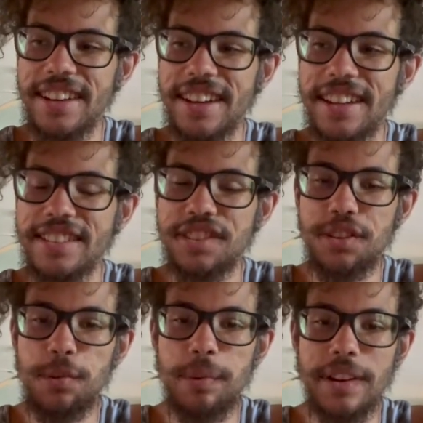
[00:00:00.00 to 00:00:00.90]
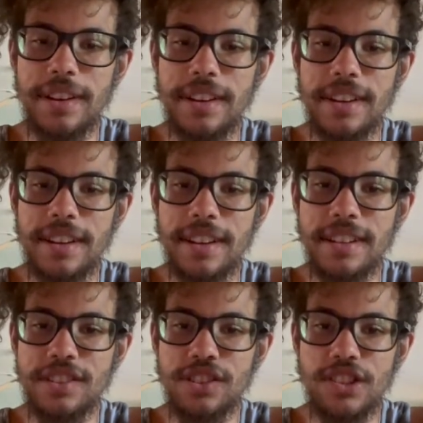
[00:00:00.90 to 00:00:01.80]
it's stupid
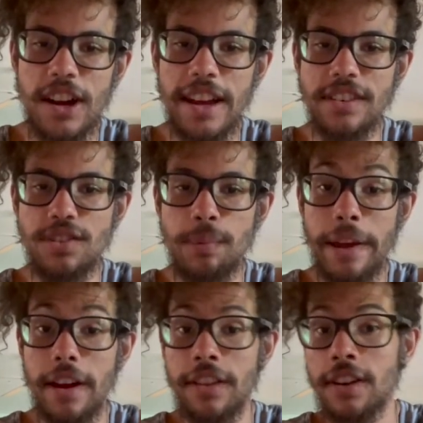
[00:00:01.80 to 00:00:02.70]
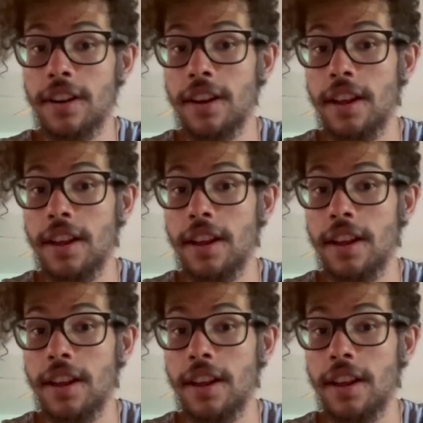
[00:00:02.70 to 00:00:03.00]
because you're trying to make other